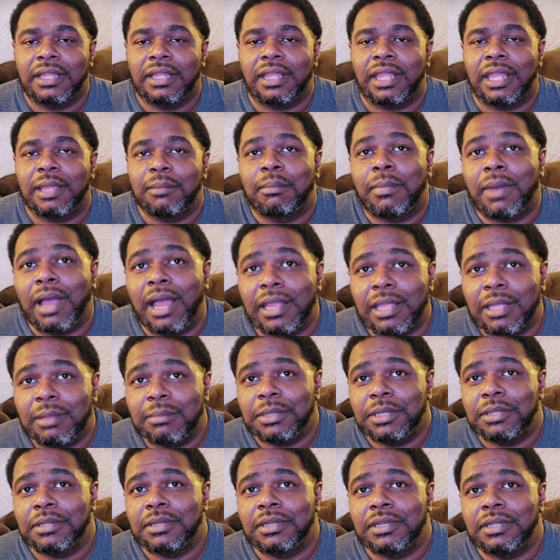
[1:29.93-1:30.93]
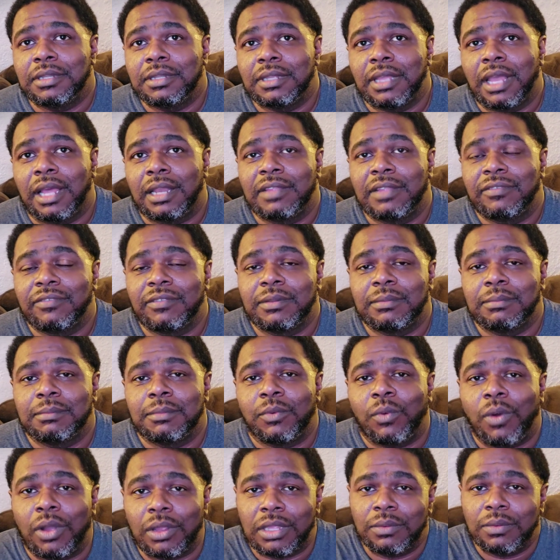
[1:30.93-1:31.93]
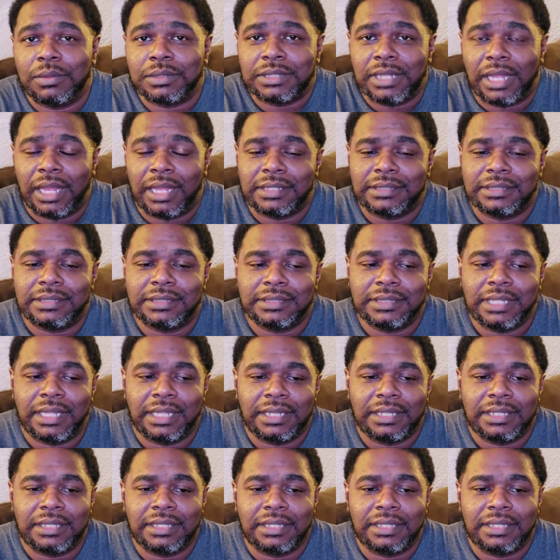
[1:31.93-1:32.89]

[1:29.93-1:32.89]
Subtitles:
in my community, I live in Milwaukee, Wisconsin, that,